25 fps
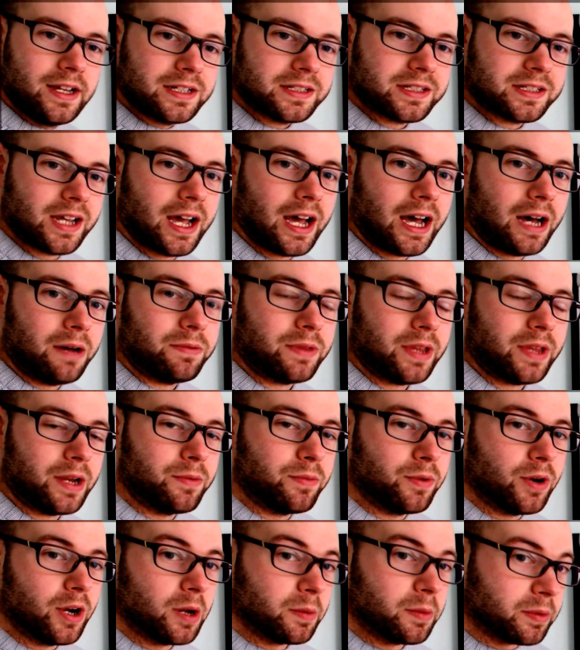to how they
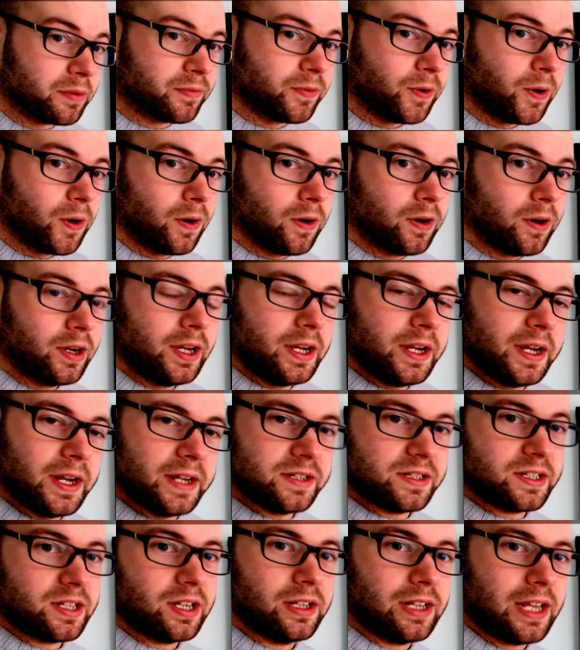were before
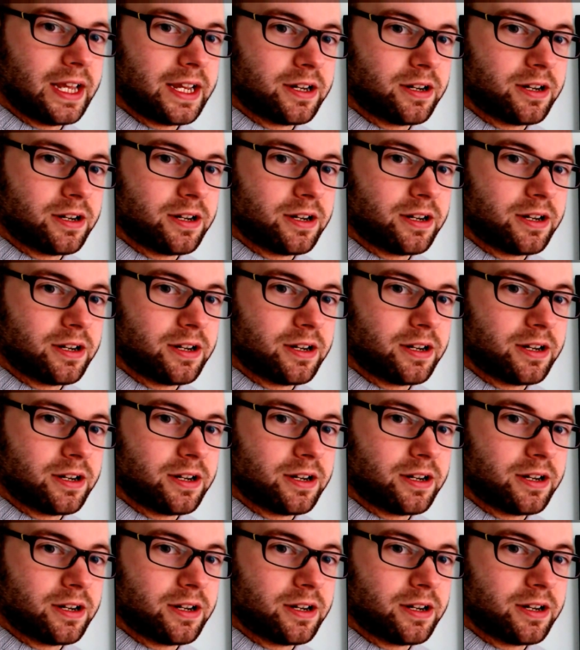until they